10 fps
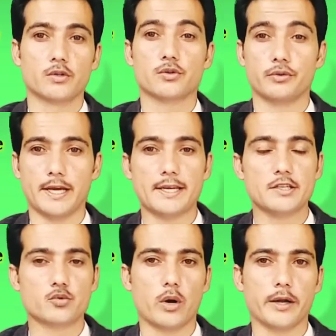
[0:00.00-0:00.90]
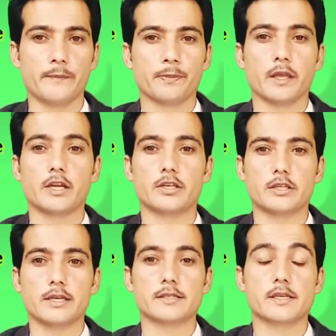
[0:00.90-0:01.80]
So that is why it
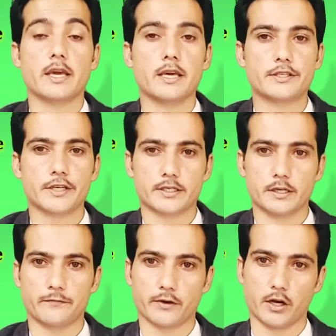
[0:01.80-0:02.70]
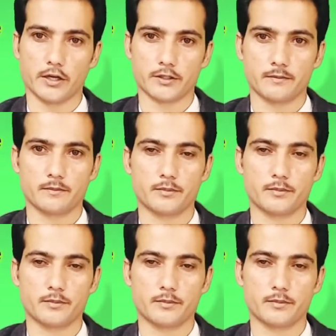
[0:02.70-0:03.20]
is adjective clause,